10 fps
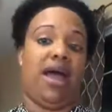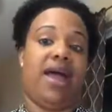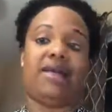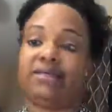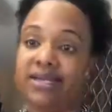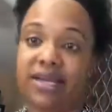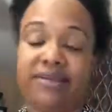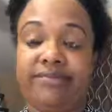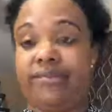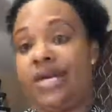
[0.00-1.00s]
I
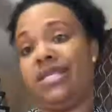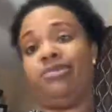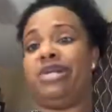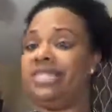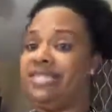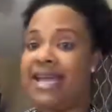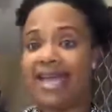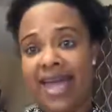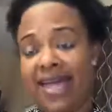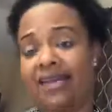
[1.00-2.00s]
said as much as I
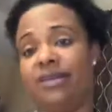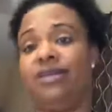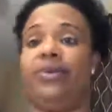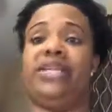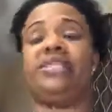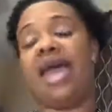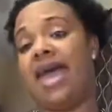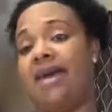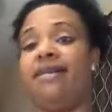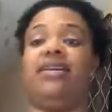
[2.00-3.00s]
can, which
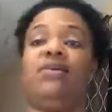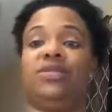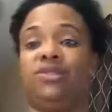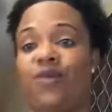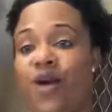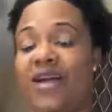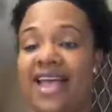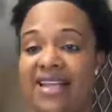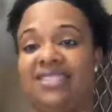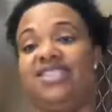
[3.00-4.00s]
it was the wrong
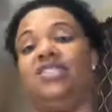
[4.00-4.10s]
answer.